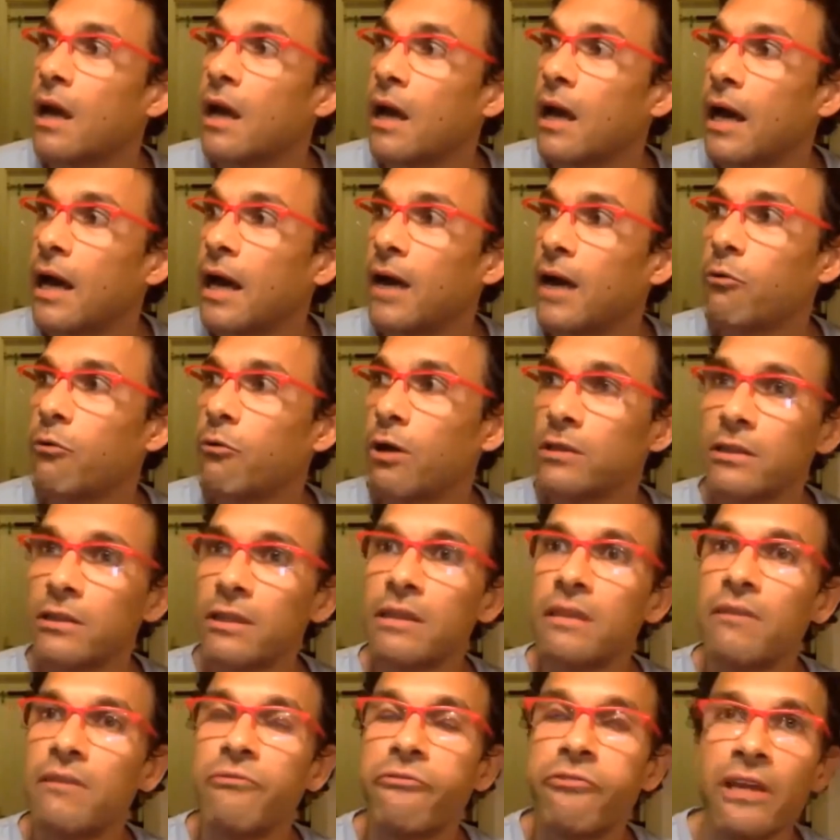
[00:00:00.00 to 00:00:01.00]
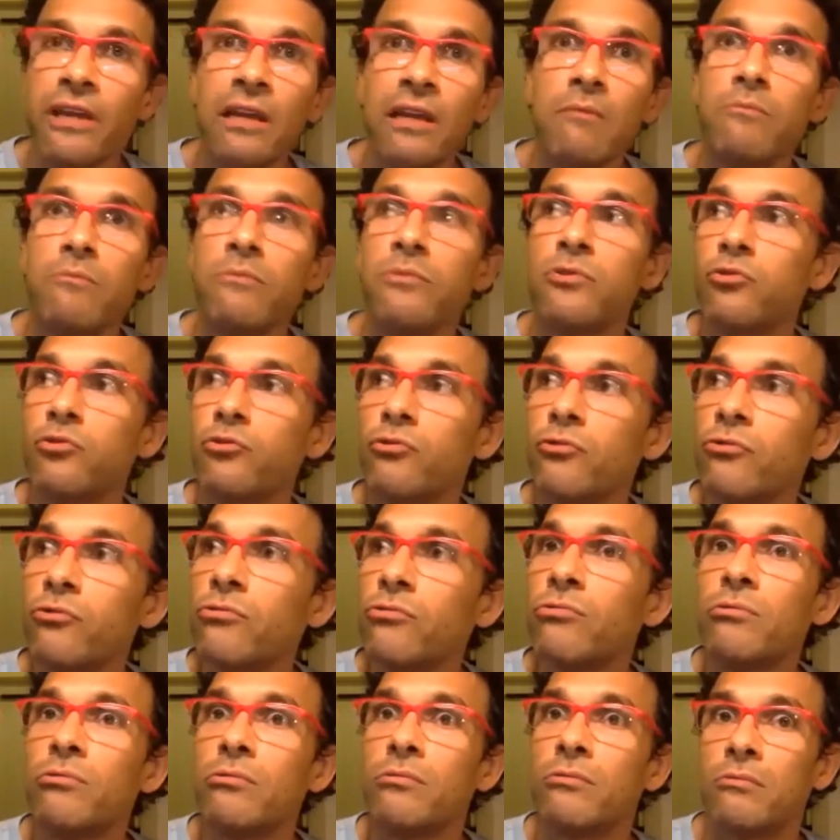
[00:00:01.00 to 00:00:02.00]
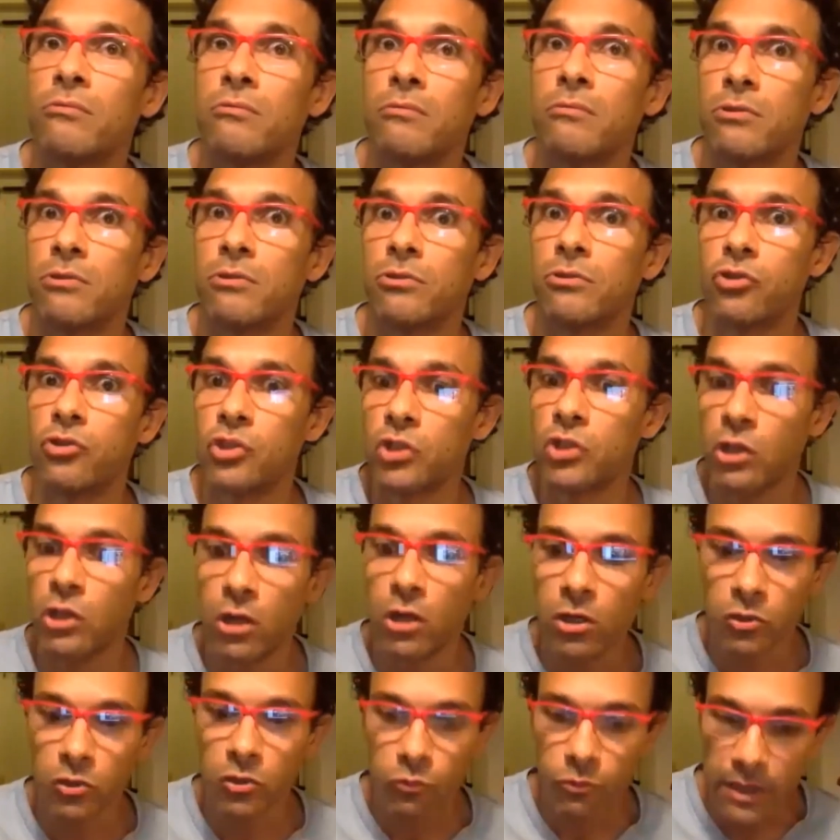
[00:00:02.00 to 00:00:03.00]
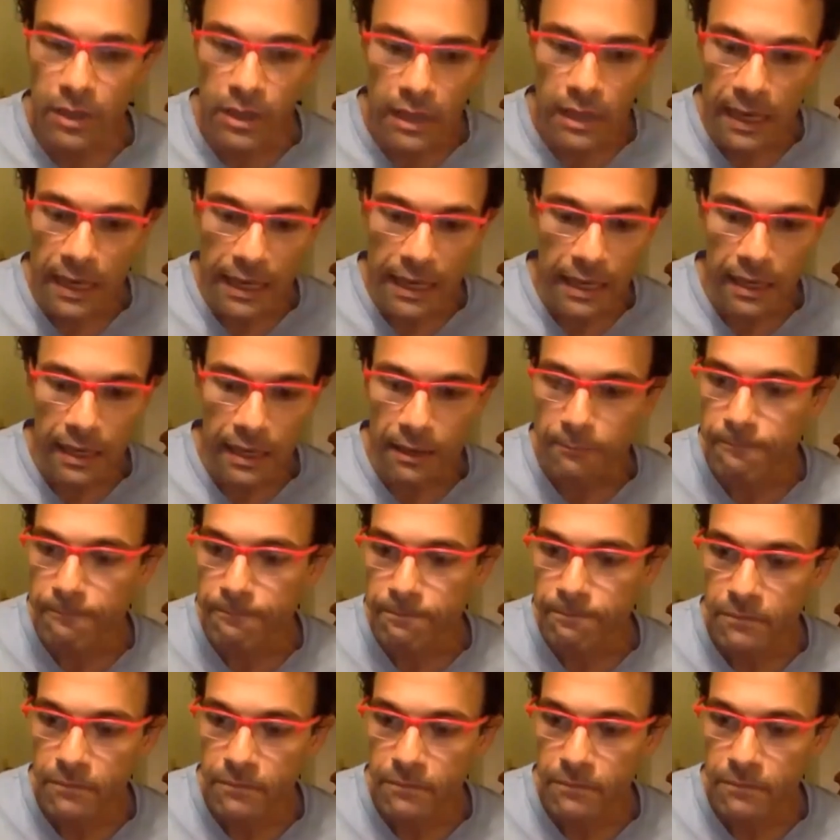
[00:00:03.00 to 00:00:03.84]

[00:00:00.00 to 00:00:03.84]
I wanted the film to start with a